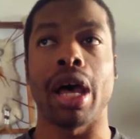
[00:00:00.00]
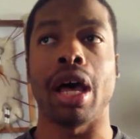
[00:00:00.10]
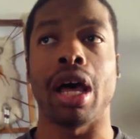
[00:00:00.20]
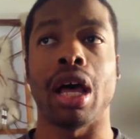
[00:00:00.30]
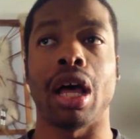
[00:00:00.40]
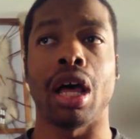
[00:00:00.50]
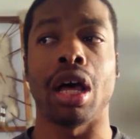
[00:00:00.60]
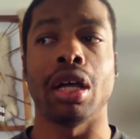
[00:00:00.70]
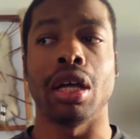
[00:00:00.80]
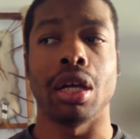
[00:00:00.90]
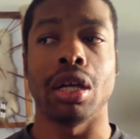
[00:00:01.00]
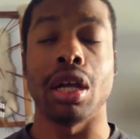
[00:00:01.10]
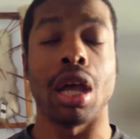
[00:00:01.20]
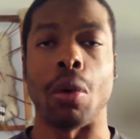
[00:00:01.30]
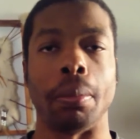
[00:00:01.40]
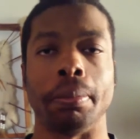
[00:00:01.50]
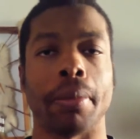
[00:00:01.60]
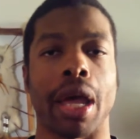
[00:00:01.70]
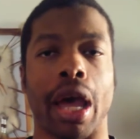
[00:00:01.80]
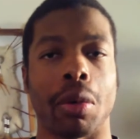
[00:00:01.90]
Uh, no.
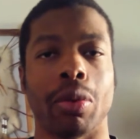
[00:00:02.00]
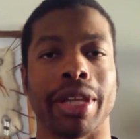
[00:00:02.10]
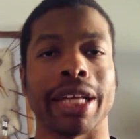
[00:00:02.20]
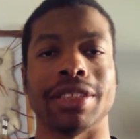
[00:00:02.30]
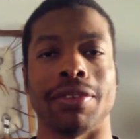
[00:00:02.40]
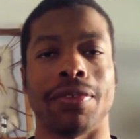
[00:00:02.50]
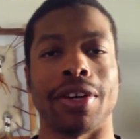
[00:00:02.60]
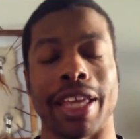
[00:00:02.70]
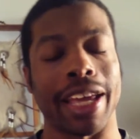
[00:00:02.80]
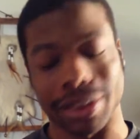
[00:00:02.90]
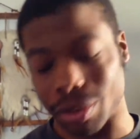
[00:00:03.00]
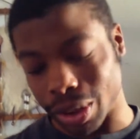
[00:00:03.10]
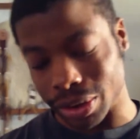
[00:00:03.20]
I, I would. That's a funny-ass